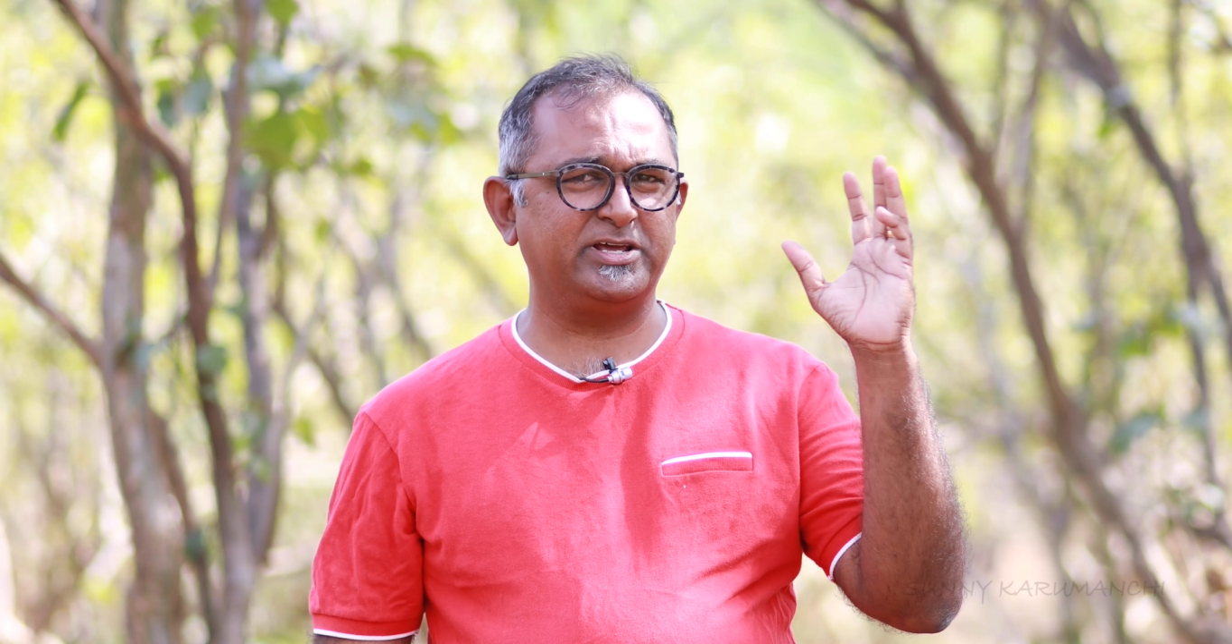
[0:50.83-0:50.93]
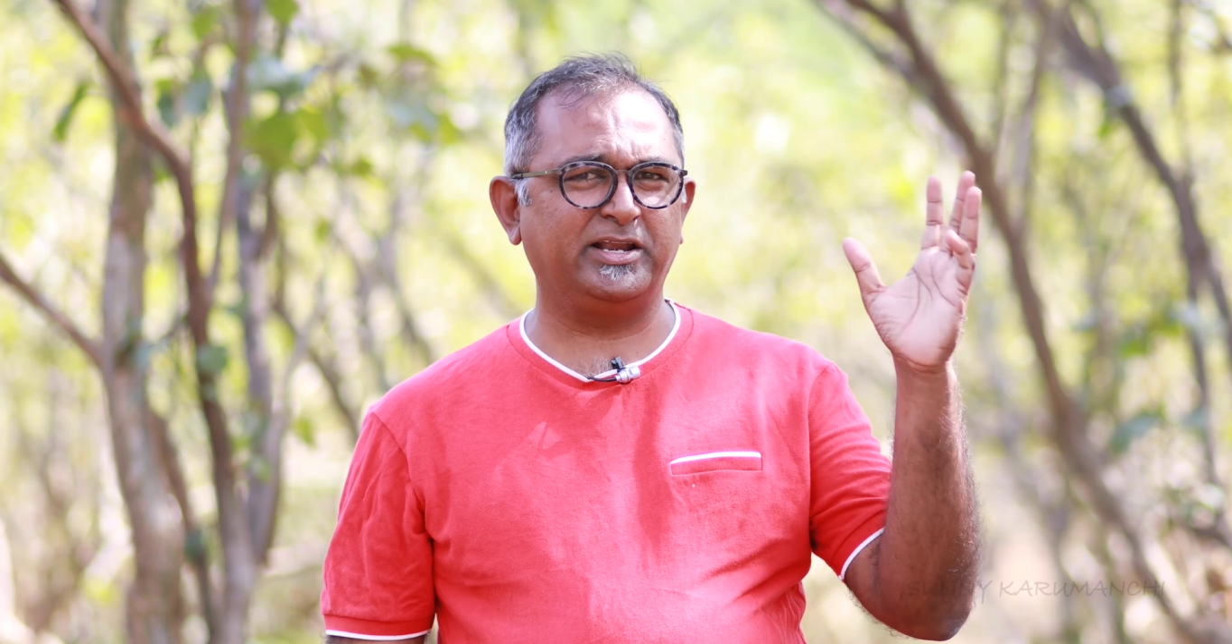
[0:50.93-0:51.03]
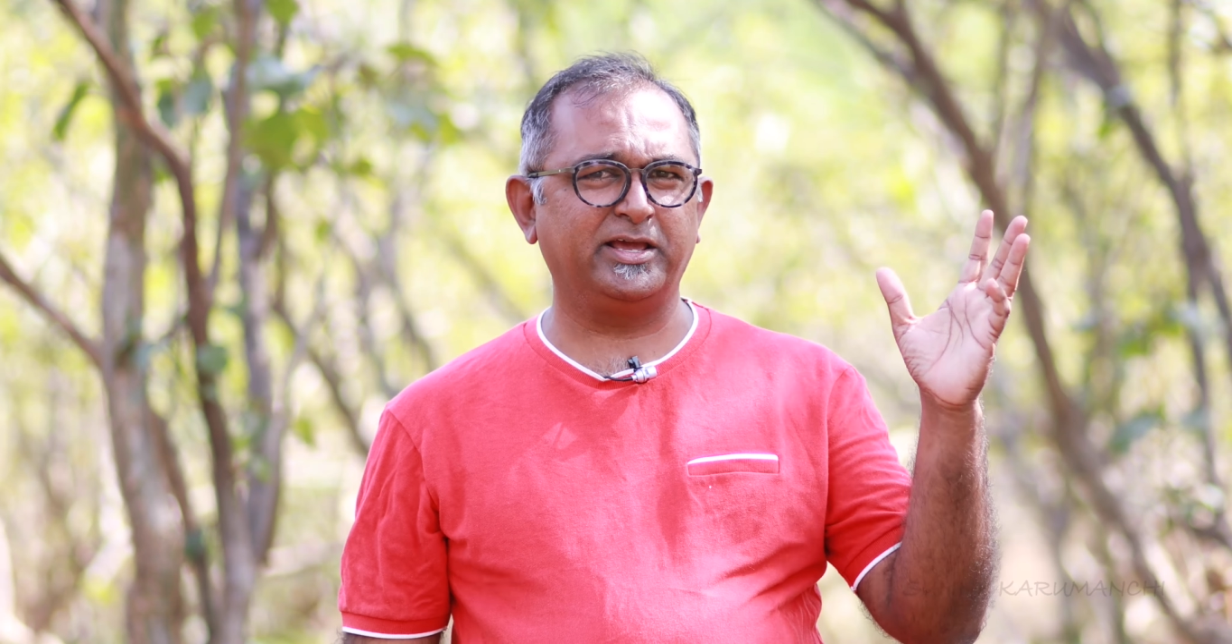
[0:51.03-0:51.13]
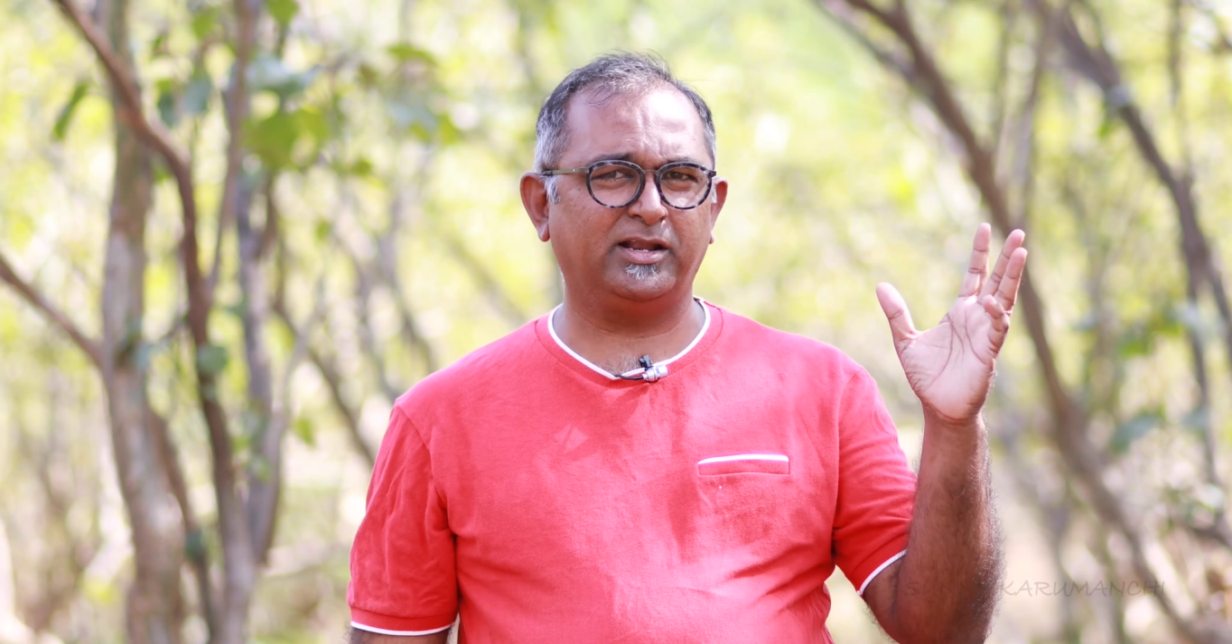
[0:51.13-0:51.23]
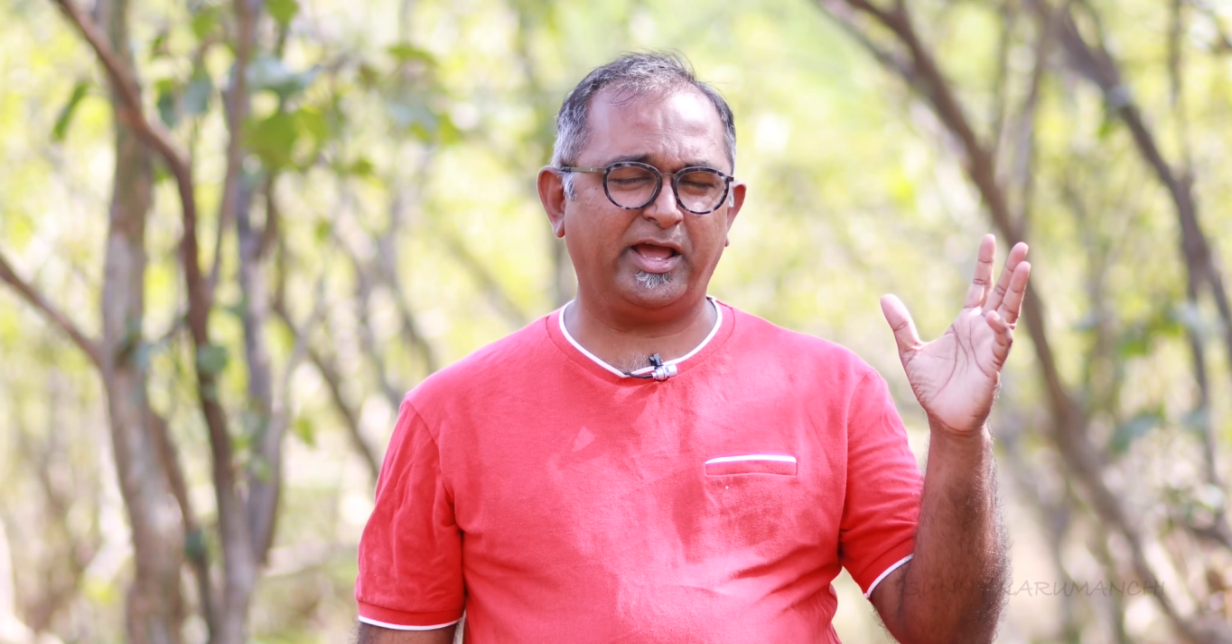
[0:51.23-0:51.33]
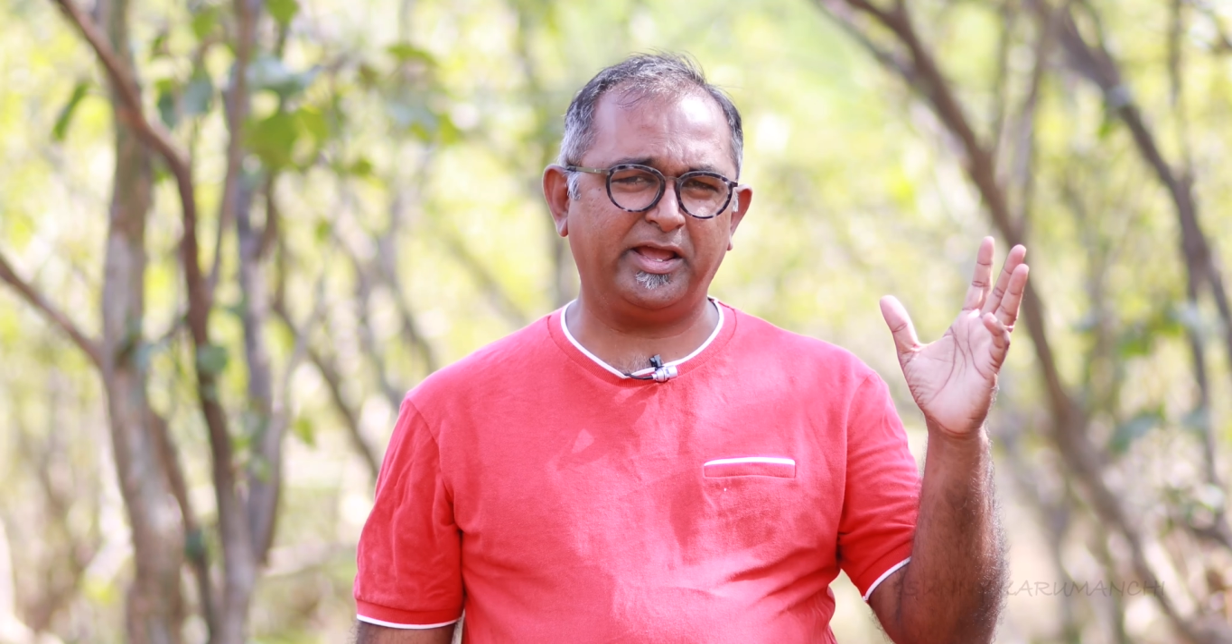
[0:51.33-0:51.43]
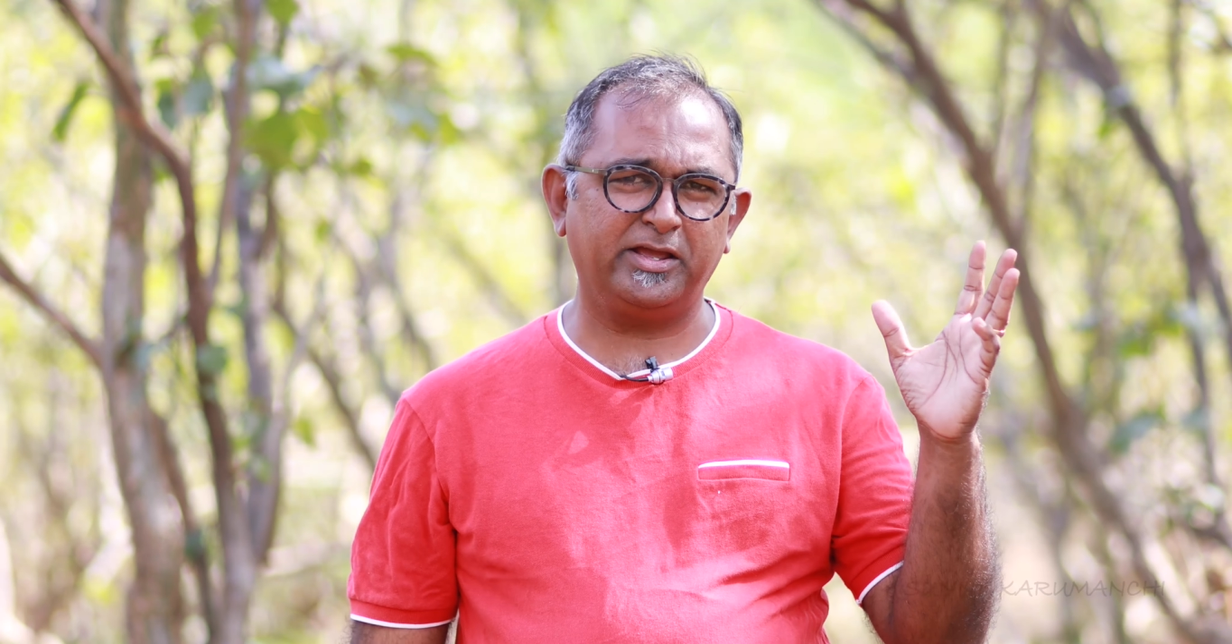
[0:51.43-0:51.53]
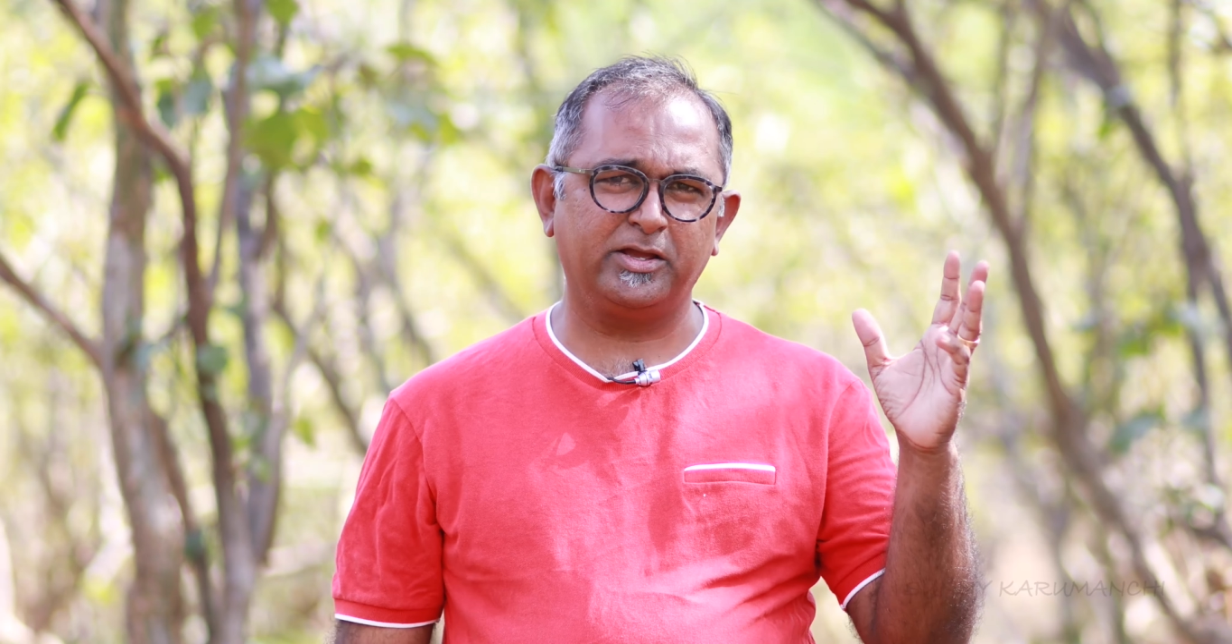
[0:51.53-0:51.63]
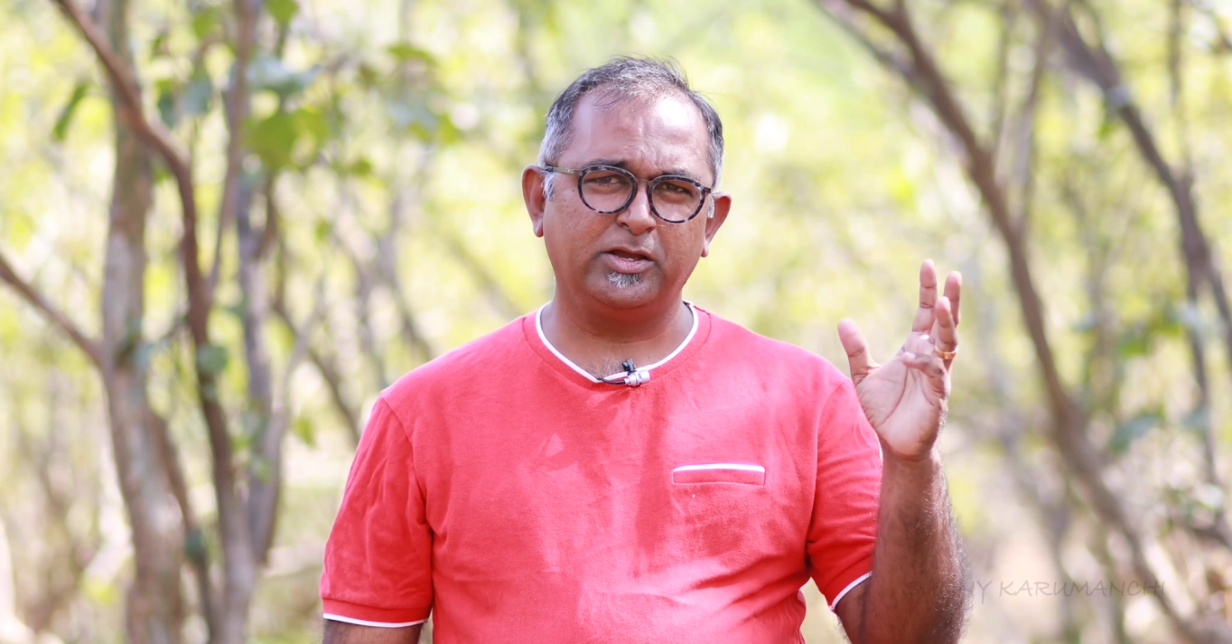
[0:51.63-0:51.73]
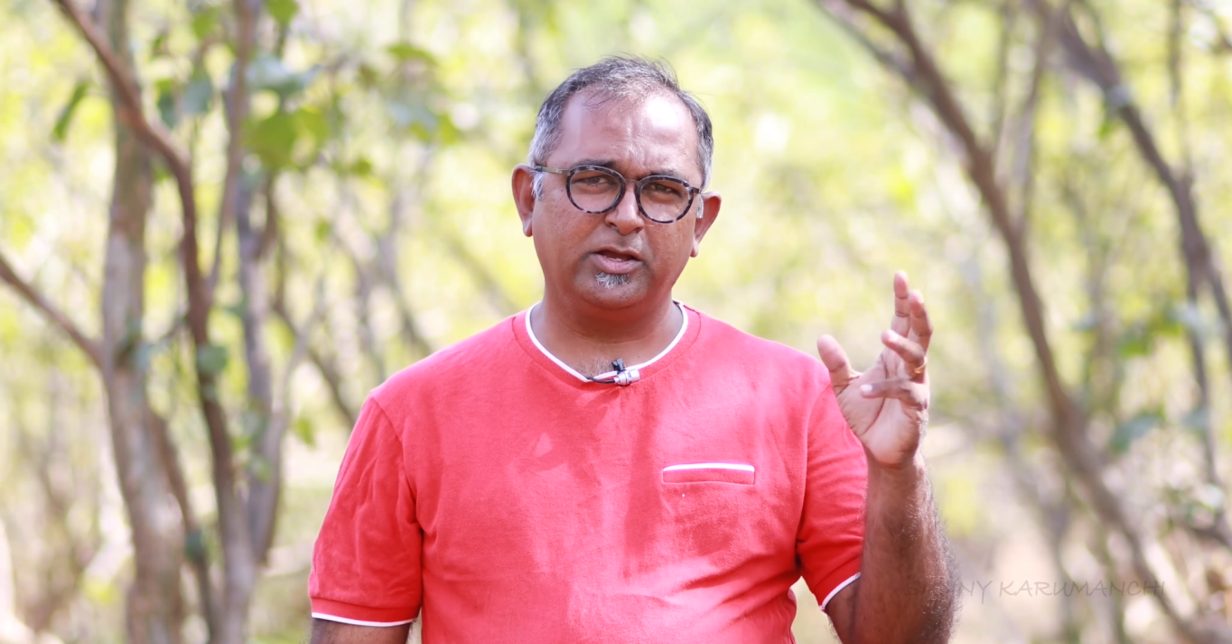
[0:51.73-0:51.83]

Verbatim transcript: telling a lie.